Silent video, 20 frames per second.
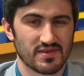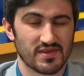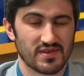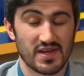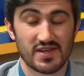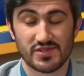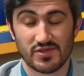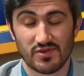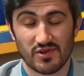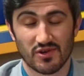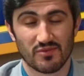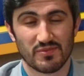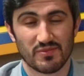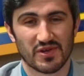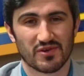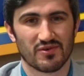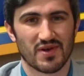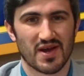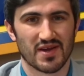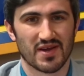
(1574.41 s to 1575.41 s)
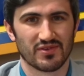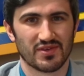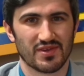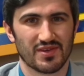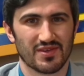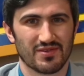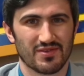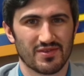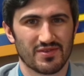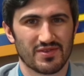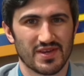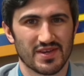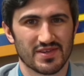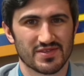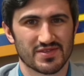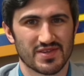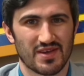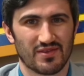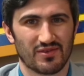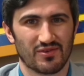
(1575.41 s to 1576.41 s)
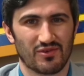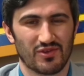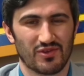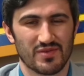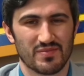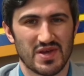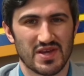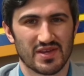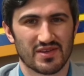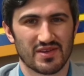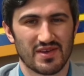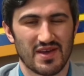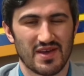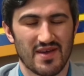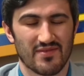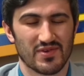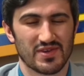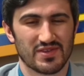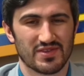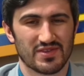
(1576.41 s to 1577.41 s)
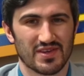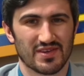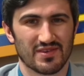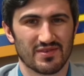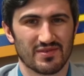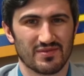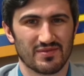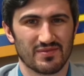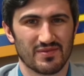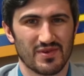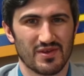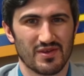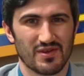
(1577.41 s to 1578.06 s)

Yes, you heard me correctly. The things that literally make everything